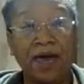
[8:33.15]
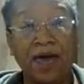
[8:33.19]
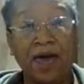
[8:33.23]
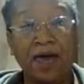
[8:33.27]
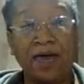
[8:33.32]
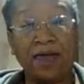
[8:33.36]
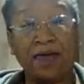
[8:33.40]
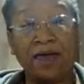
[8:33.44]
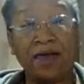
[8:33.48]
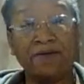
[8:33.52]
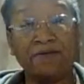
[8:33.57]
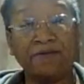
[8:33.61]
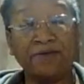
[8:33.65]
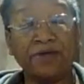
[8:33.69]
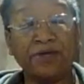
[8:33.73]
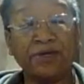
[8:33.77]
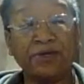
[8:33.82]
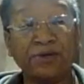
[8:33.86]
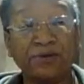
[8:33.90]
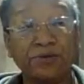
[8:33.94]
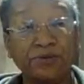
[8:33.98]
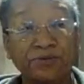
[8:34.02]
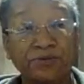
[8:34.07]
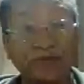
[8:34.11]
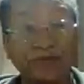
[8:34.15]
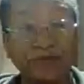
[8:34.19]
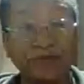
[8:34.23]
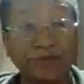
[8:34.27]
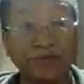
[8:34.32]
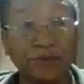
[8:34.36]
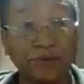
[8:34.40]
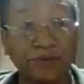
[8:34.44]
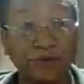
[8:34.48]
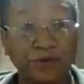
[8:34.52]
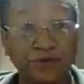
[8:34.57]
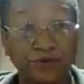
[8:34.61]
I have a huge
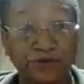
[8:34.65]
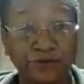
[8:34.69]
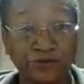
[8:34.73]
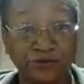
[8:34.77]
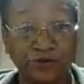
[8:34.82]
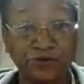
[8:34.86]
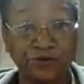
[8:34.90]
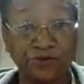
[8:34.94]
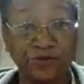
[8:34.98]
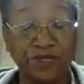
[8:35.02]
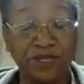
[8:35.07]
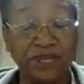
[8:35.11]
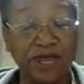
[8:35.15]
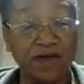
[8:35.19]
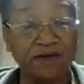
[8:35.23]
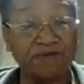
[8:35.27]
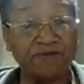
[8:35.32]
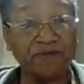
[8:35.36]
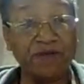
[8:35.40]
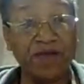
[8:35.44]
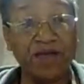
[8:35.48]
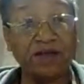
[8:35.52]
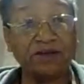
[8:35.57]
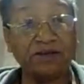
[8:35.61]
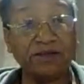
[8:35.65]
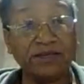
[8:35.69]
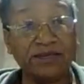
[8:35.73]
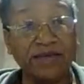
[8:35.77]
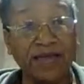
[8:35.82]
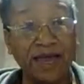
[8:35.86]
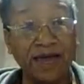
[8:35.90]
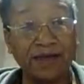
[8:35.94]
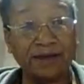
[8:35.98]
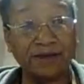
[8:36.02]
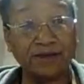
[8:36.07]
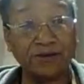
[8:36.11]
storage unit. I finally
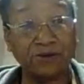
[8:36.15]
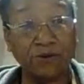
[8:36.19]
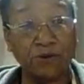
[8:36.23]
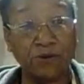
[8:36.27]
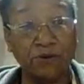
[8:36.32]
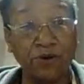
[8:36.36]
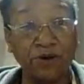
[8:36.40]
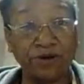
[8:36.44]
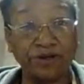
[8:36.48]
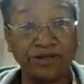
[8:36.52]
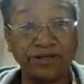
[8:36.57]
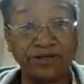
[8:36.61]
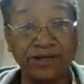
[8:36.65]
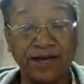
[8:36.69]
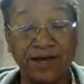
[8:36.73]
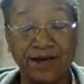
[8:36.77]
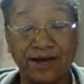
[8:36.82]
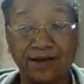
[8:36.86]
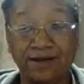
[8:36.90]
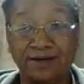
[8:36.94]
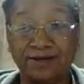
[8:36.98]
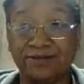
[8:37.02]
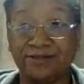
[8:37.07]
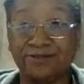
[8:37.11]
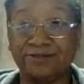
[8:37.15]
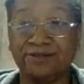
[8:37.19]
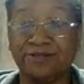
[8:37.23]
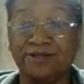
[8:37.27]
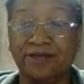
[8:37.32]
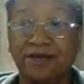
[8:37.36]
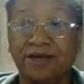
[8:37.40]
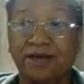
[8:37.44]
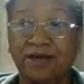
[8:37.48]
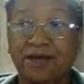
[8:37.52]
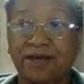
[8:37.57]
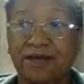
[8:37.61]
got it organized,
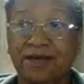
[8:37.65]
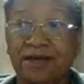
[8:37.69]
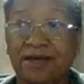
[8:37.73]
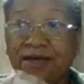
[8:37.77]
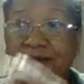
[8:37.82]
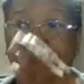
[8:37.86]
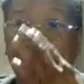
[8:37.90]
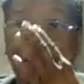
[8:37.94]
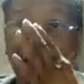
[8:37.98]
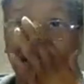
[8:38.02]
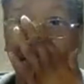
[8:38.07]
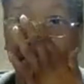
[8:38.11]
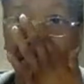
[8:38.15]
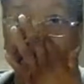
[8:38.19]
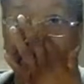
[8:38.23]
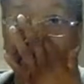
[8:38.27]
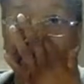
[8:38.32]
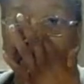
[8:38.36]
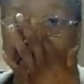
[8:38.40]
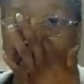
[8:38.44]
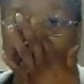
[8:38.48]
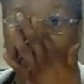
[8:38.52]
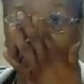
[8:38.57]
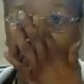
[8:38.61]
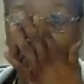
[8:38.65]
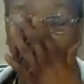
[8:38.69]
and